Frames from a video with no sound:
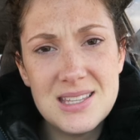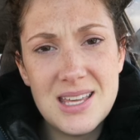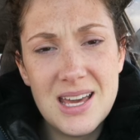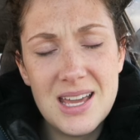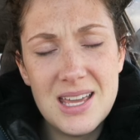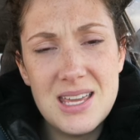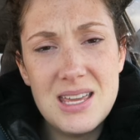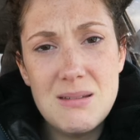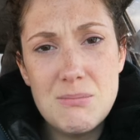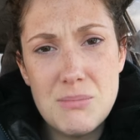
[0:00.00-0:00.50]

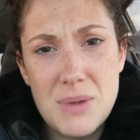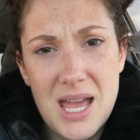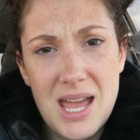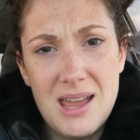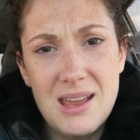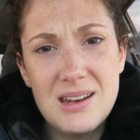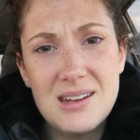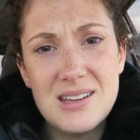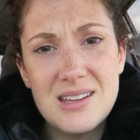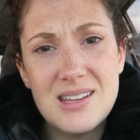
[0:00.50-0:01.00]
that he
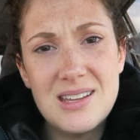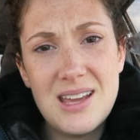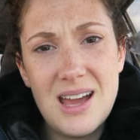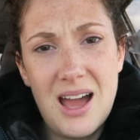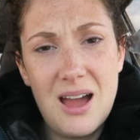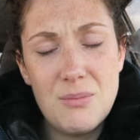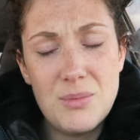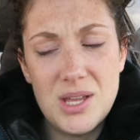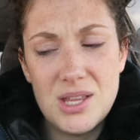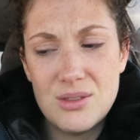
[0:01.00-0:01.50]
made,
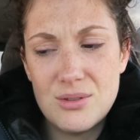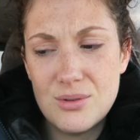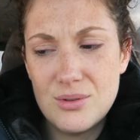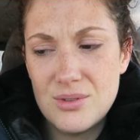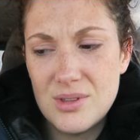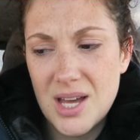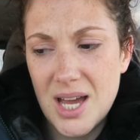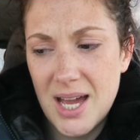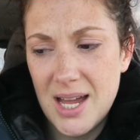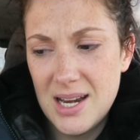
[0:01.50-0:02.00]
got me
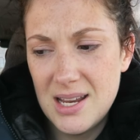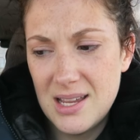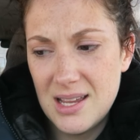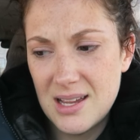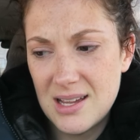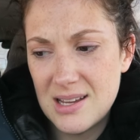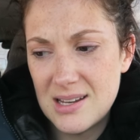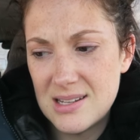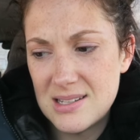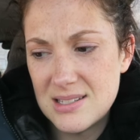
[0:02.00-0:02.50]
through that.
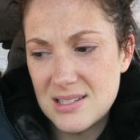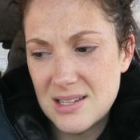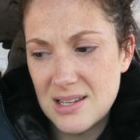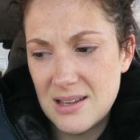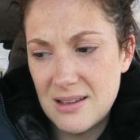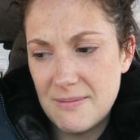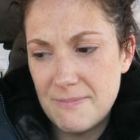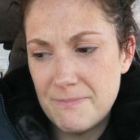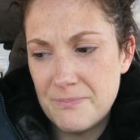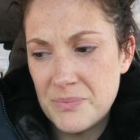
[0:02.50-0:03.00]
And
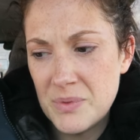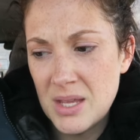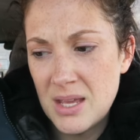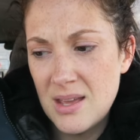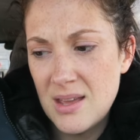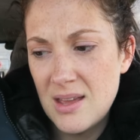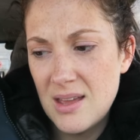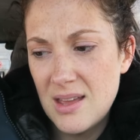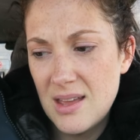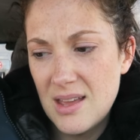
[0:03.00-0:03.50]
um,
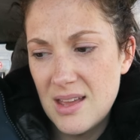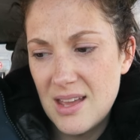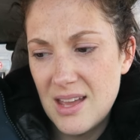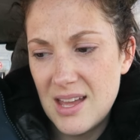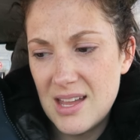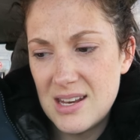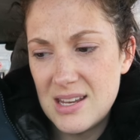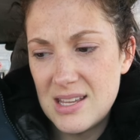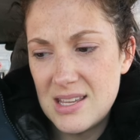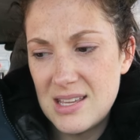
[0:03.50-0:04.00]

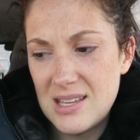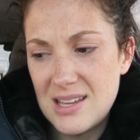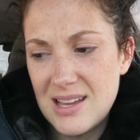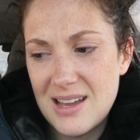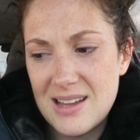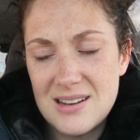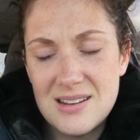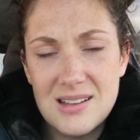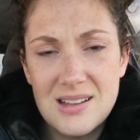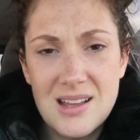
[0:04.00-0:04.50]
and he
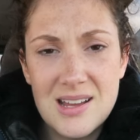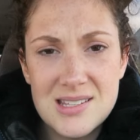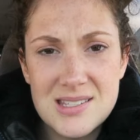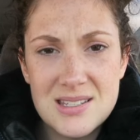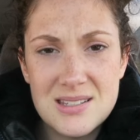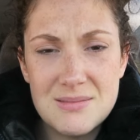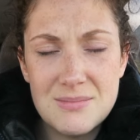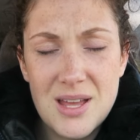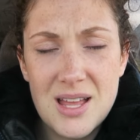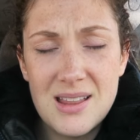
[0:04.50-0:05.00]
had a lot,
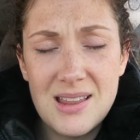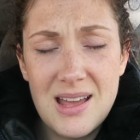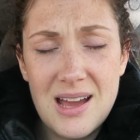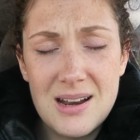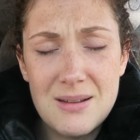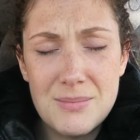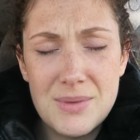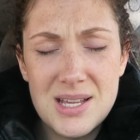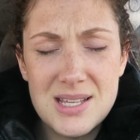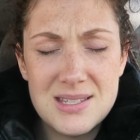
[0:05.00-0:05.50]
of, a
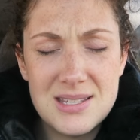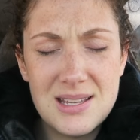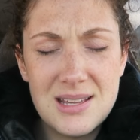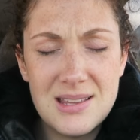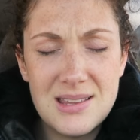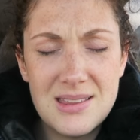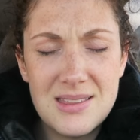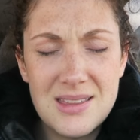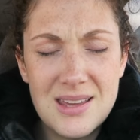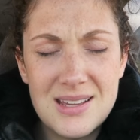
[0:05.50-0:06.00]
lot of
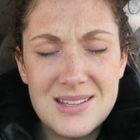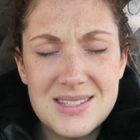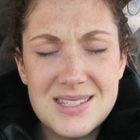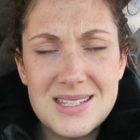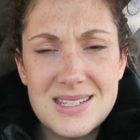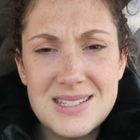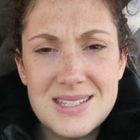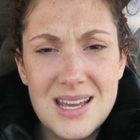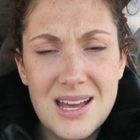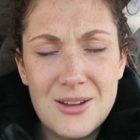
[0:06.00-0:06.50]
amazing things
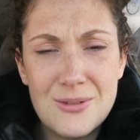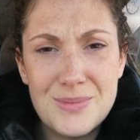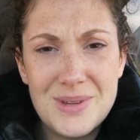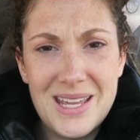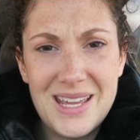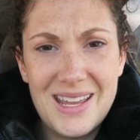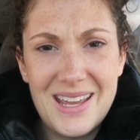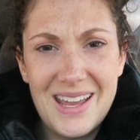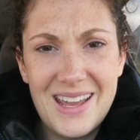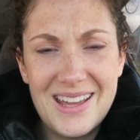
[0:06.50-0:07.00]
to tell
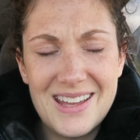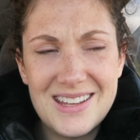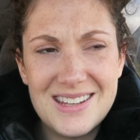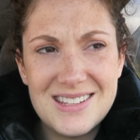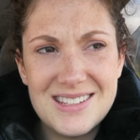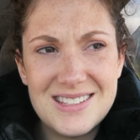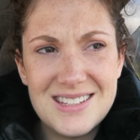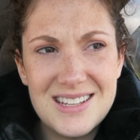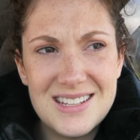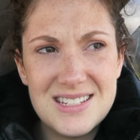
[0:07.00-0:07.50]
me
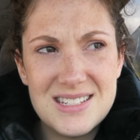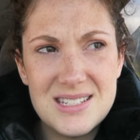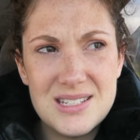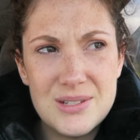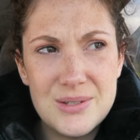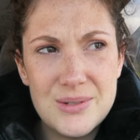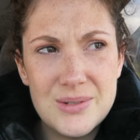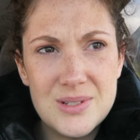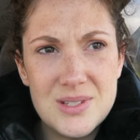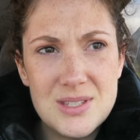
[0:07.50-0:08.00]
and, and
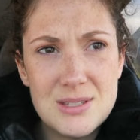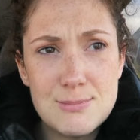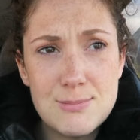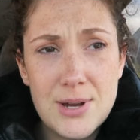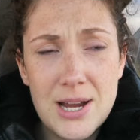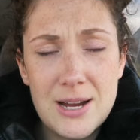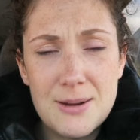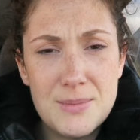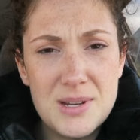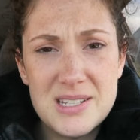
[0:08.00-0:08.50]
to
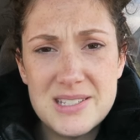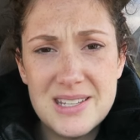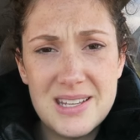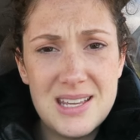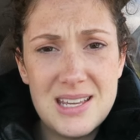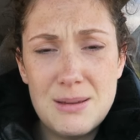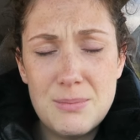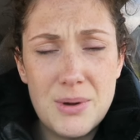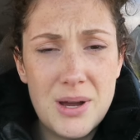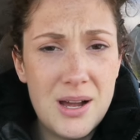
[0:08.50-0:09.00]
inspire me to
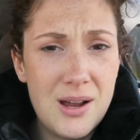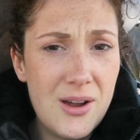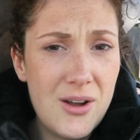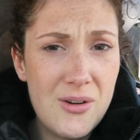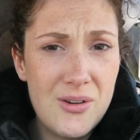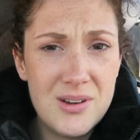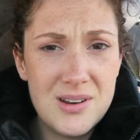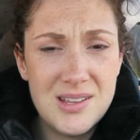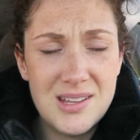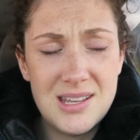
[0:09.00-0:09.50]
keep on
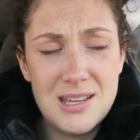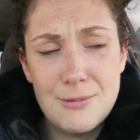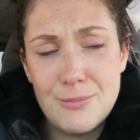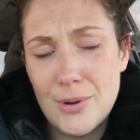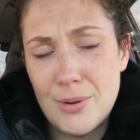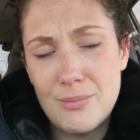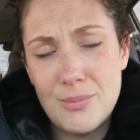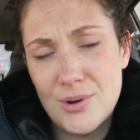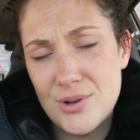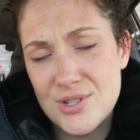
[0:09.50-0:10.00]
going and
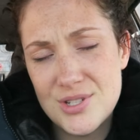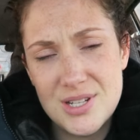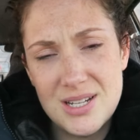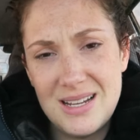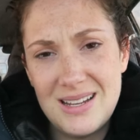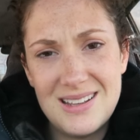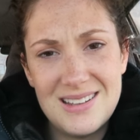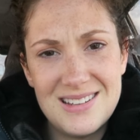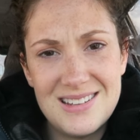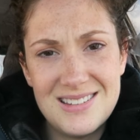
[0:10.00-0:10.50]
keep on
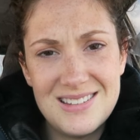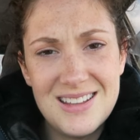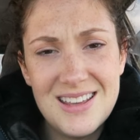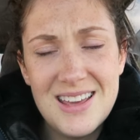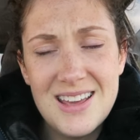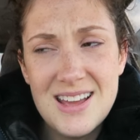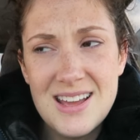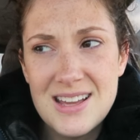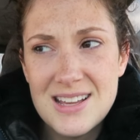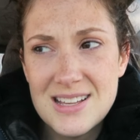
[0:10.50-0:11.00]
pushing and
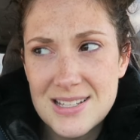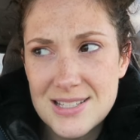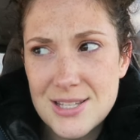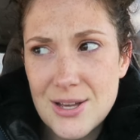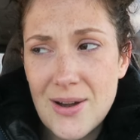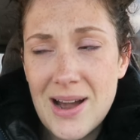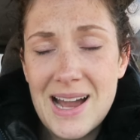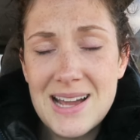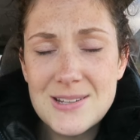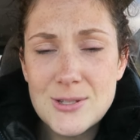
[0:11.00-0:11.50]

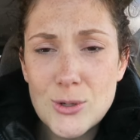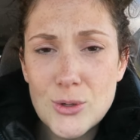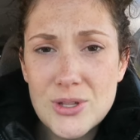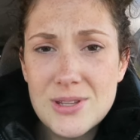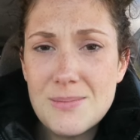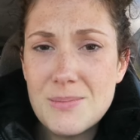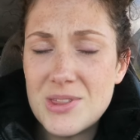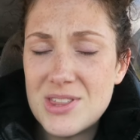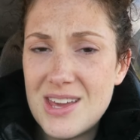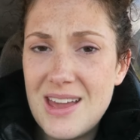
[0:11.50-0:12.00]
so I
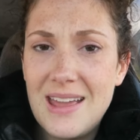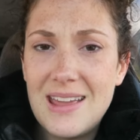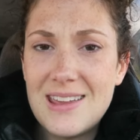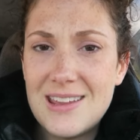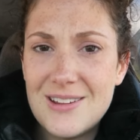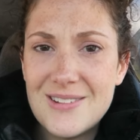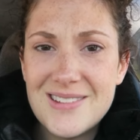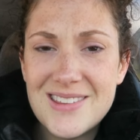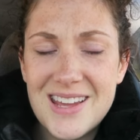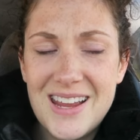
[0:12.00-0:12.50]
told him
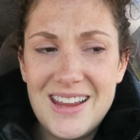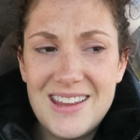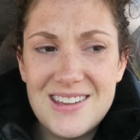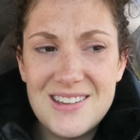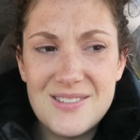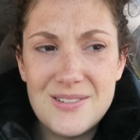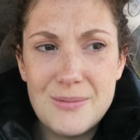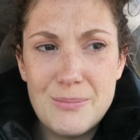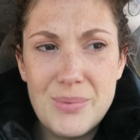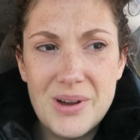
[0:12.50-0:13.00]
thank you thank
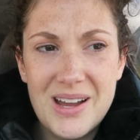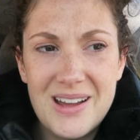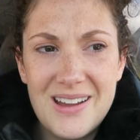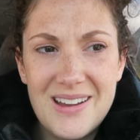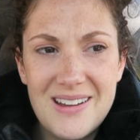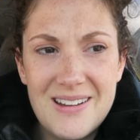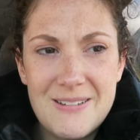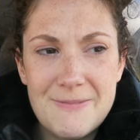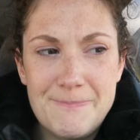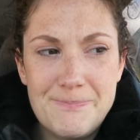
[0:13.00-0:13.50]
you but
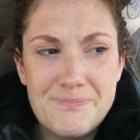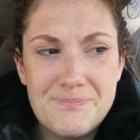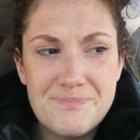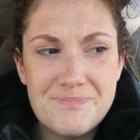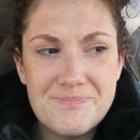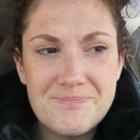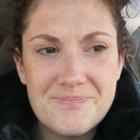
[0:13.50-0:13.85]
um